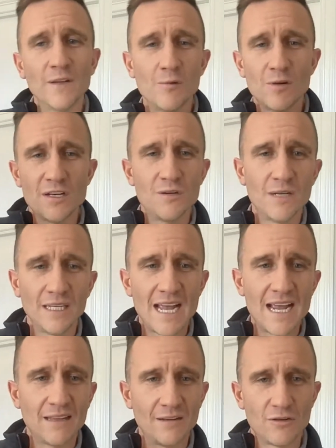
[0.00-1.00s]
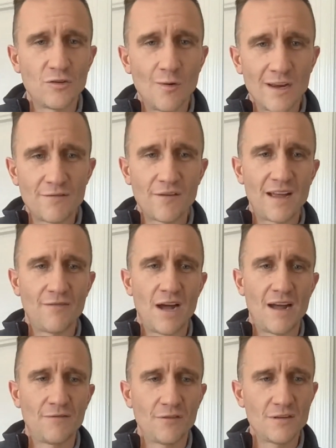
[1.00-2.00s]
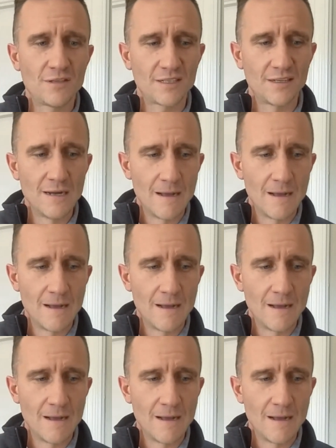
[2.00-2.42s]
one doing that and there are 25 offers,